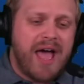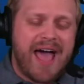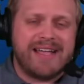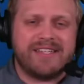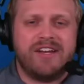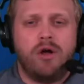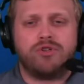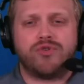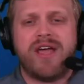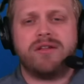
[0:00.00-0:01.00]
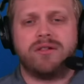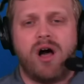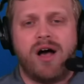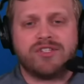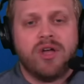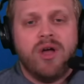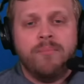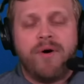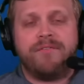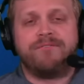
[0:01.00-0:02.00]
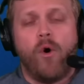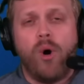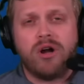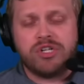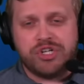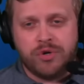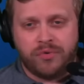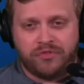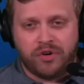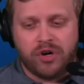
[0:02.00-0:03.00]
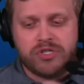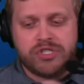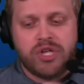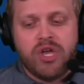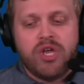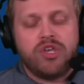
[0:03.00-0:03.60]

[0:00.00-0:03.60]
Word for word: has a no-trade clause, before June first,